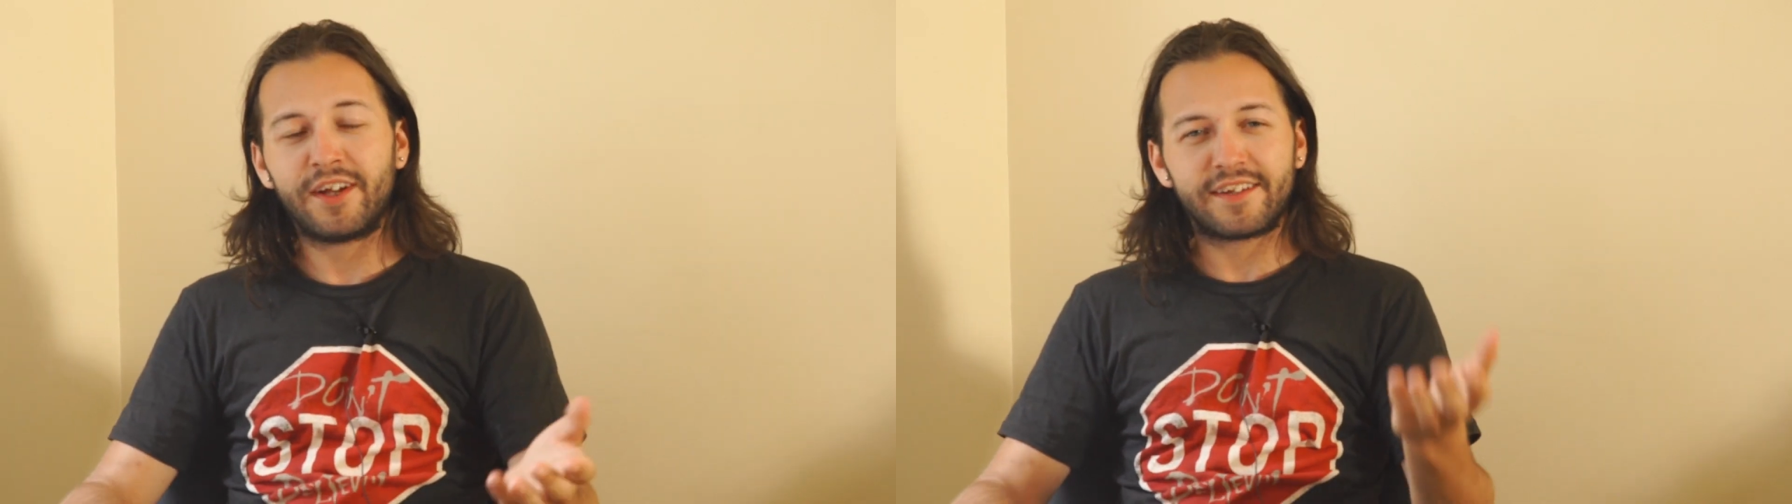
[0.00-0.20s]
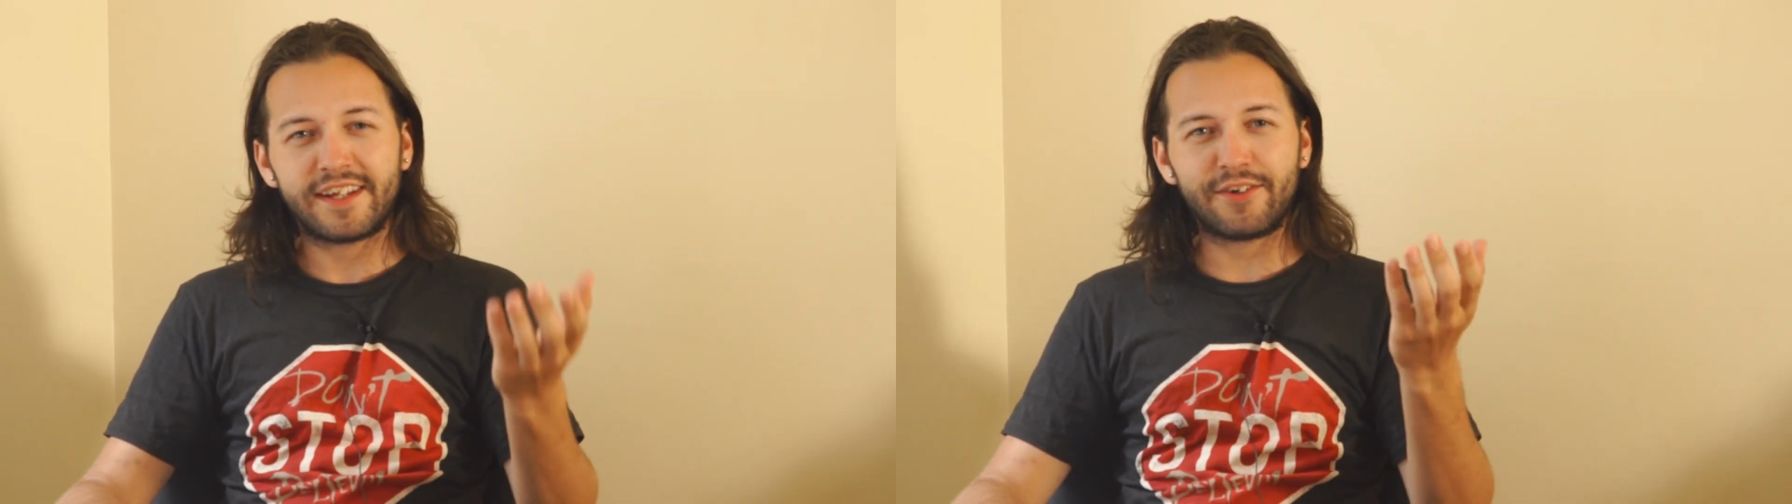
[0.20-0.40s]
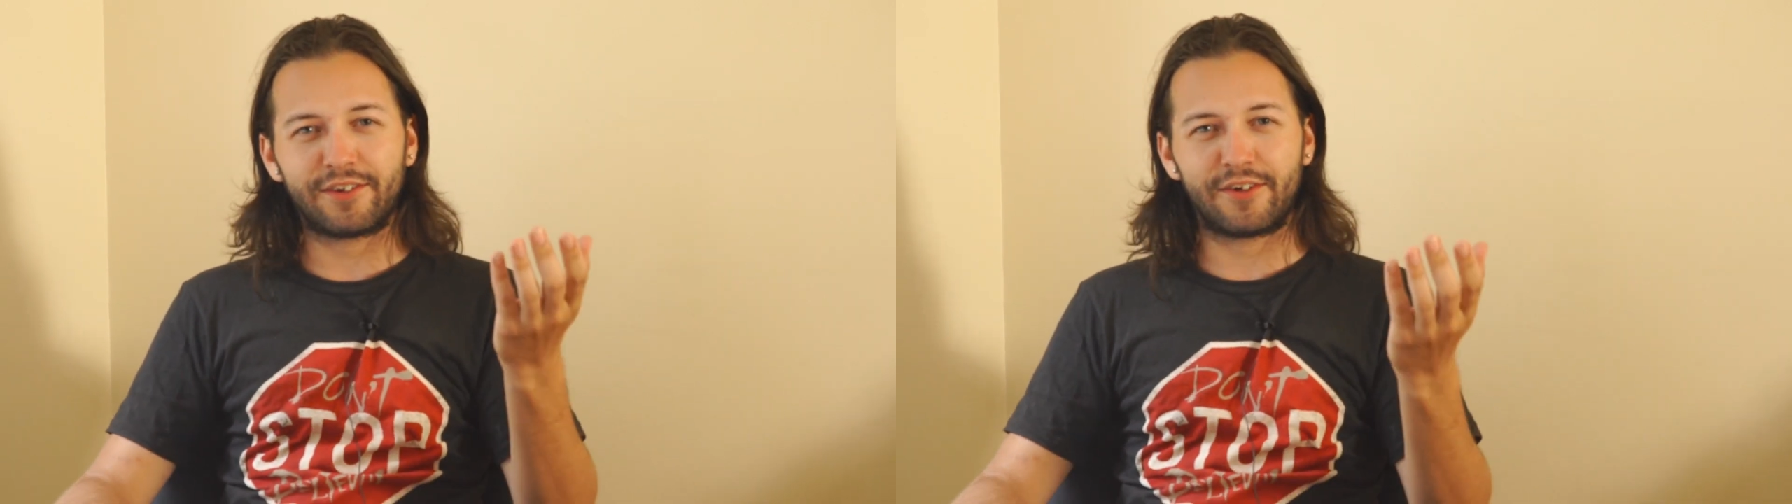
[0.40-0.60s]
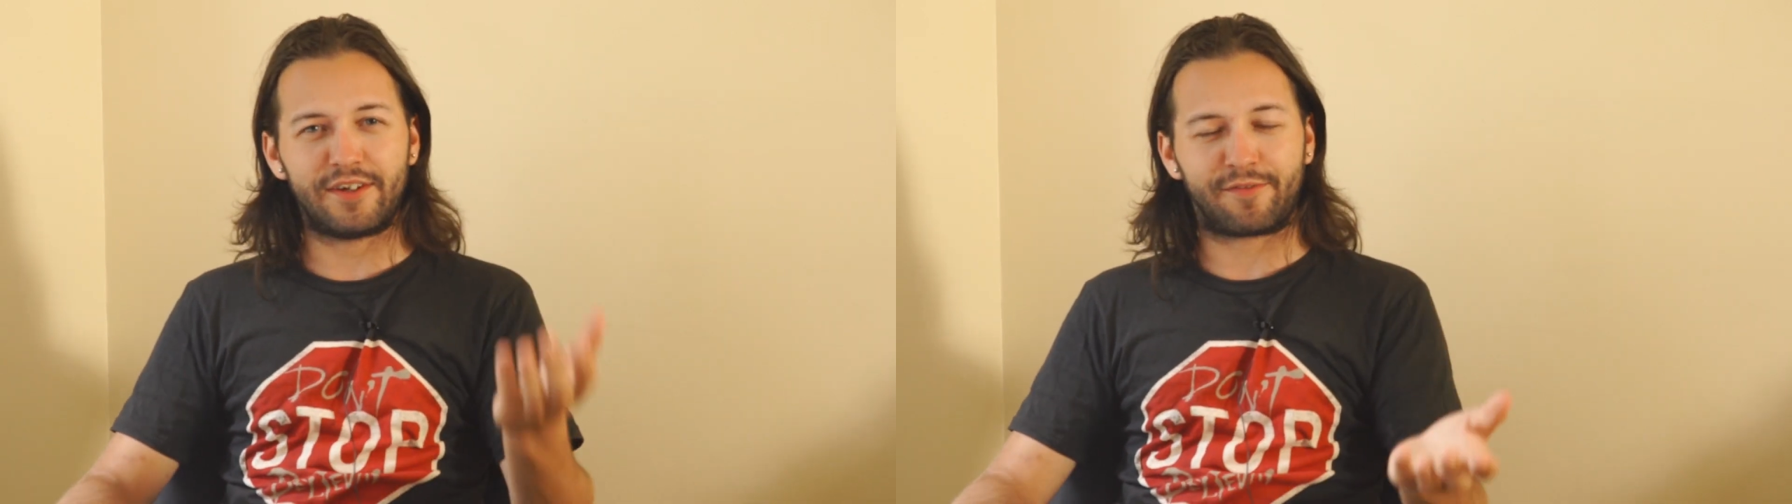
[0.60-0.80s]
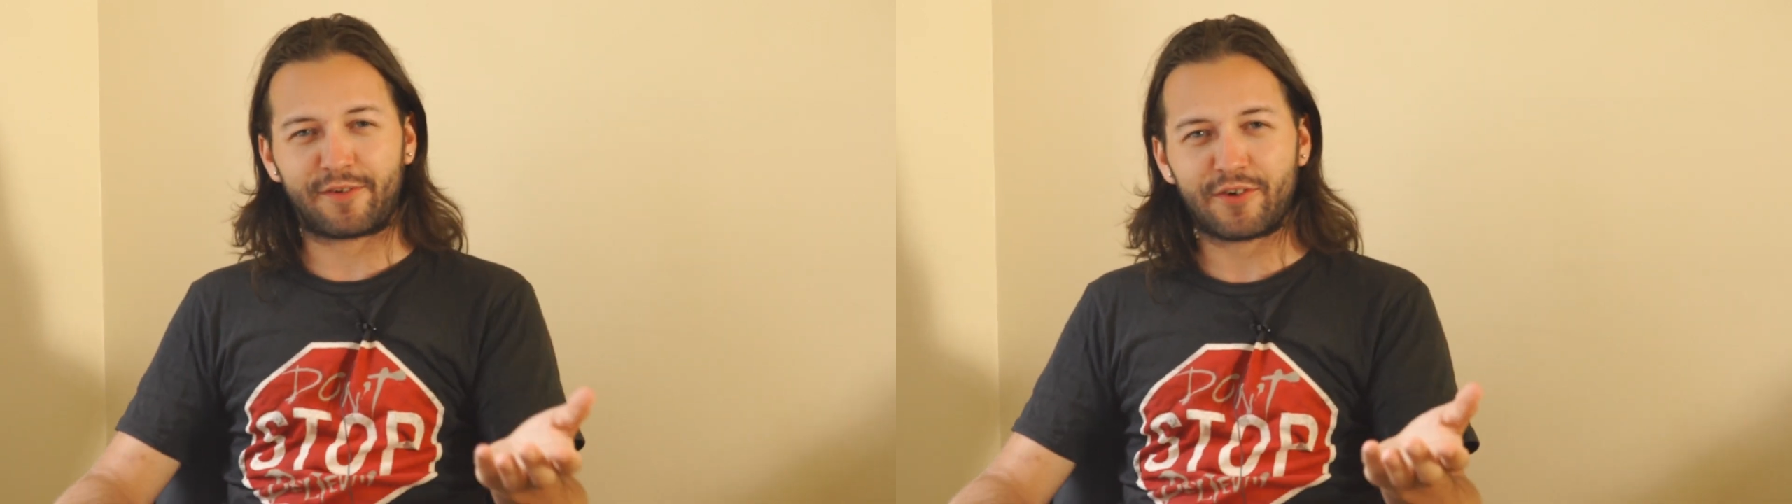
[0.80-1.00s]
Didn't you
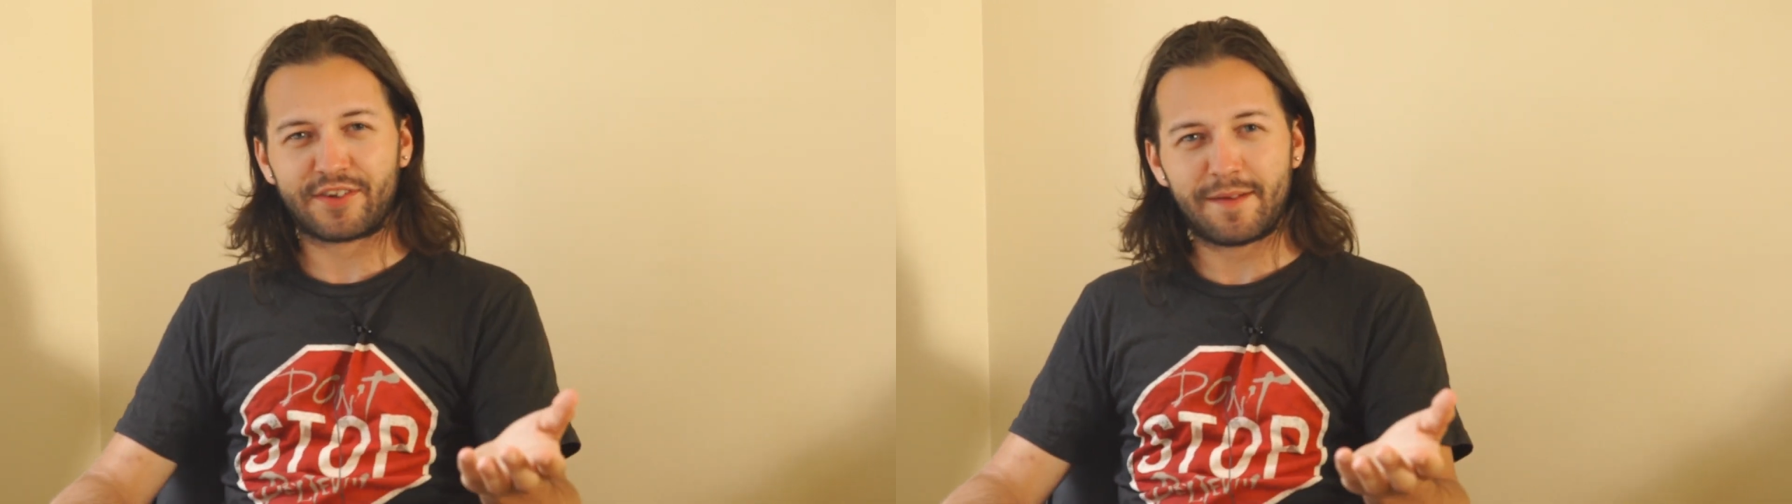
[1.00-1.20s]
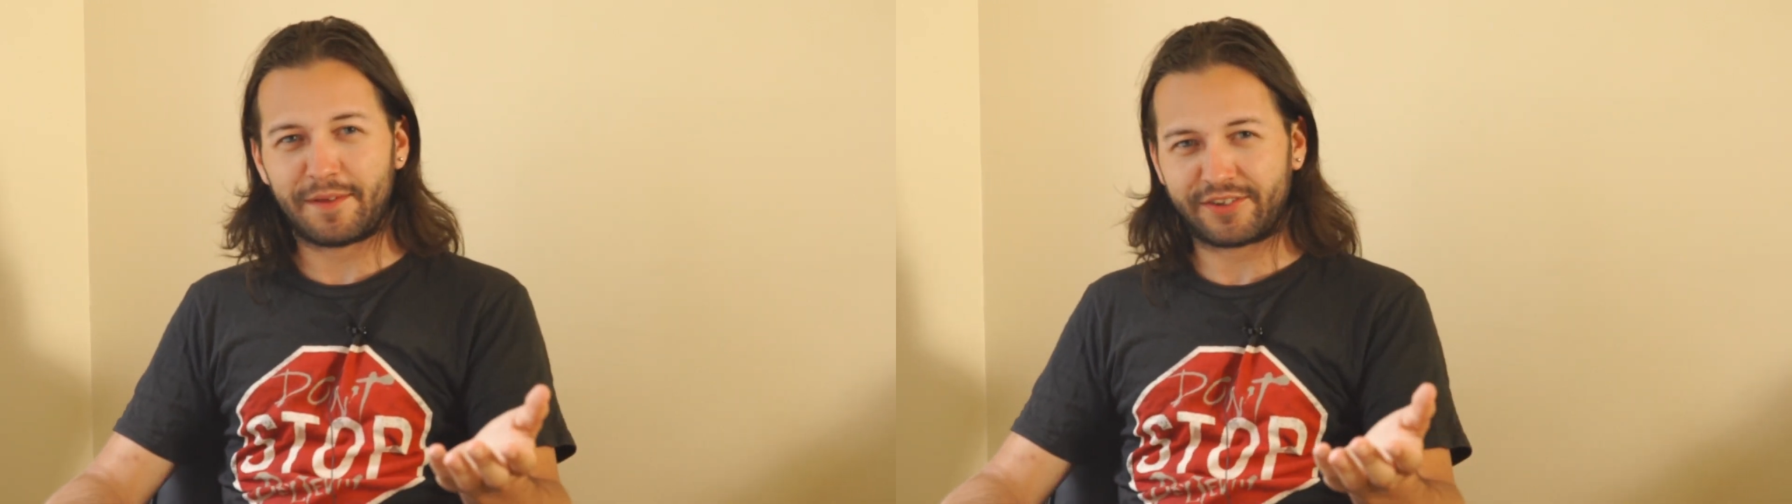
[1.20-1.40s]
learn the first time